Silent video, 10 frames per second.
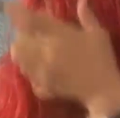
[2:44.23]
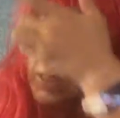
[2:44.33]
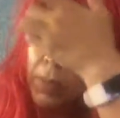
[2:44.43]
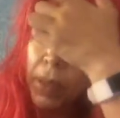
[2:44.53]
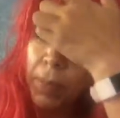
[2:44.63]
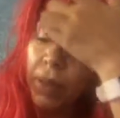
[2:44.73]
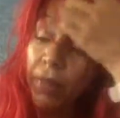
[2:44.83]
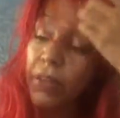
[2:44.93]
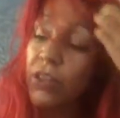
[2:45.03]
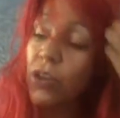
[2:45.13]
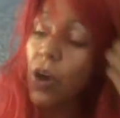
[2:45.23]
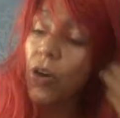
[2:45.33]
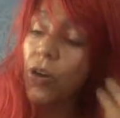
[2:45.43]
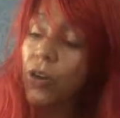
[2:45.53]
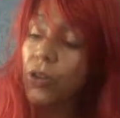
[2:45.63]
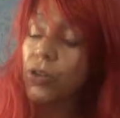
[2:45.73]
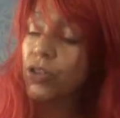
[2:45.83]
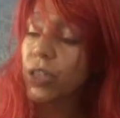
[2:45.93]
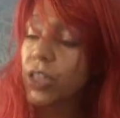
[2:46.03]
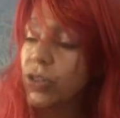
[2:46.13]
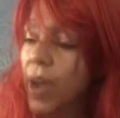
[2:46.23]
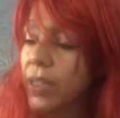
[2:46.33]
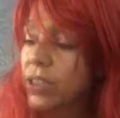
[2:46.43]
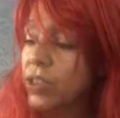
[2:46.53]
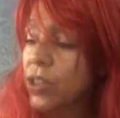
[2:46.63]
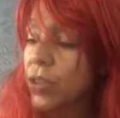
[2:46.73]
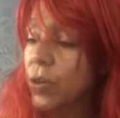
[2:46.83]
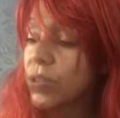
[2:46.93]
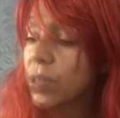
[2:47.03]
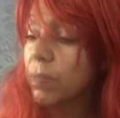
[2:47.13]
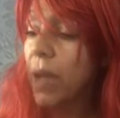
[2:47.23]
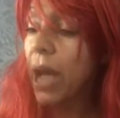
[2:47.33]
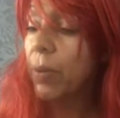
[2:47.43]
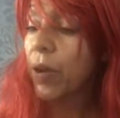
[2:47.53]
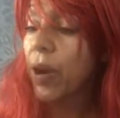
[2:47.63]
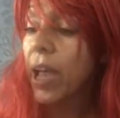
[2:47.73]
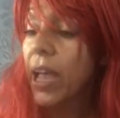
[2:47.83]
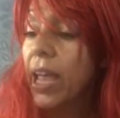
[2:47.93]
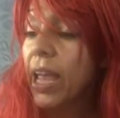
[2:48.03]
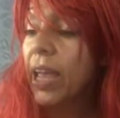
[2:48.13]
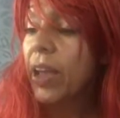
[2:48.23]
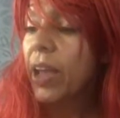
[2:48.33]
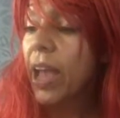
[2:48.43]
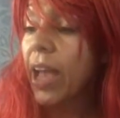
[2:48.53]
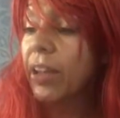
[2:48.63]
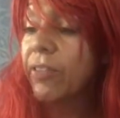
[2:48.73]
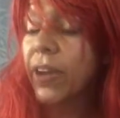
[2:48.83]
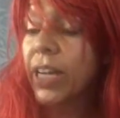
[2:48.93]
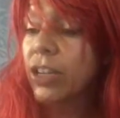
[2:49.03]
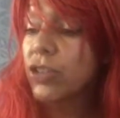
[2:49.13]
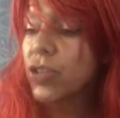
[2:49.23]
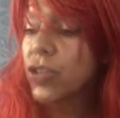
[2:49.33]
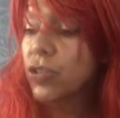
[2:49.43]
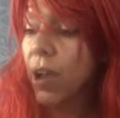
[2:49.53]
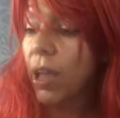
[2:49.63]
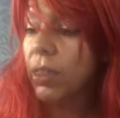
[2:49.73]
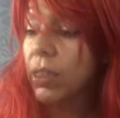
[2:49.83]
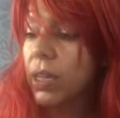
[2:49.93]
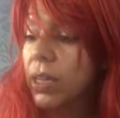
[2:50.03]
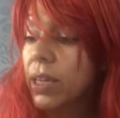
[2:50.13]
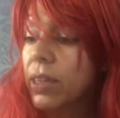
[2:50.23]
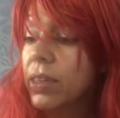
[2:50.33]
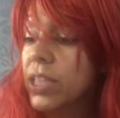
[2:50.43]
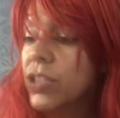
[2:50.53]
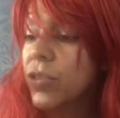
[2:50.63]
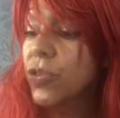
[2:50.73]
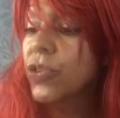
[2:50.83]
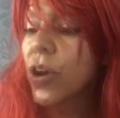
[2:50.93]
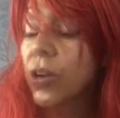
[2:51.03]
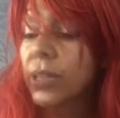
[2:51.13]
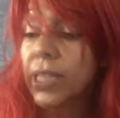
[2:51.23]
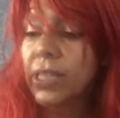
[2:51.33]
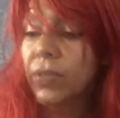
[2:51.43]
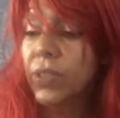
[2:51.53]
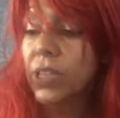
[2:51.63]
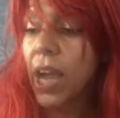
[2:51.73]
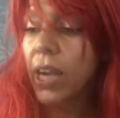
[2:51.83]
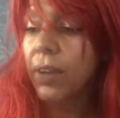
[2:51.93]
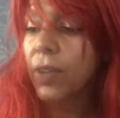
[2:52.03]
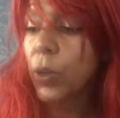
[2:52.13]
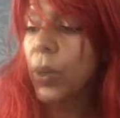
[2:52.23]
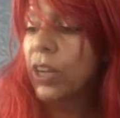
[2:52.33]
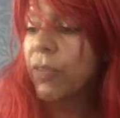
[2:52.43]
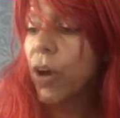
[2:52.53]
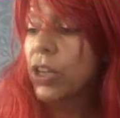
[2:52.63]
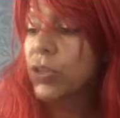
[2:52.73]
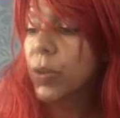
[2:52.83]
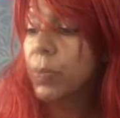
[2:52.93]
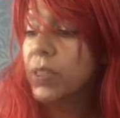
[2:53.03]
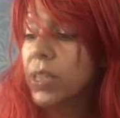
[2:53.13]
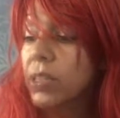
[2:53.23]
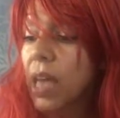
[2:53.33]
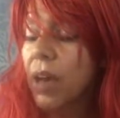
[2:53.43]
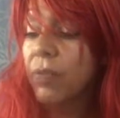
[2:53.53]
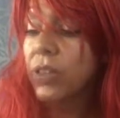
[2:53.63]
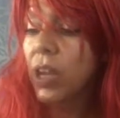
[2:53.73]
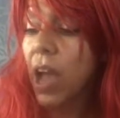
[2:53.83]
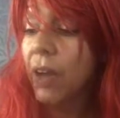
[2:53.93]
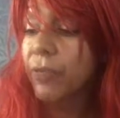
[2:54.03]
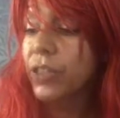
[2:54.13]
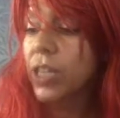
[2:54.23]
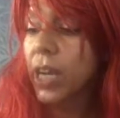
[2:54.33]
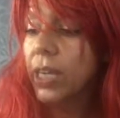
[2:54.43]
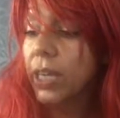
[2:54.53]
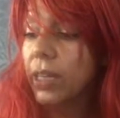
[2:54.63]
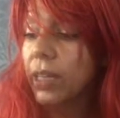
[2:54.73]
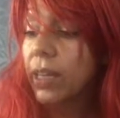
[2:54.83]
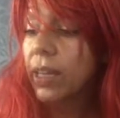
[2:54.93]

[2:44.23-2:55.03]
The people of this card are usually attracted to those in power and financial strength. These are the darlings of the deck, and the Queen of Hearts represents Aphrodite,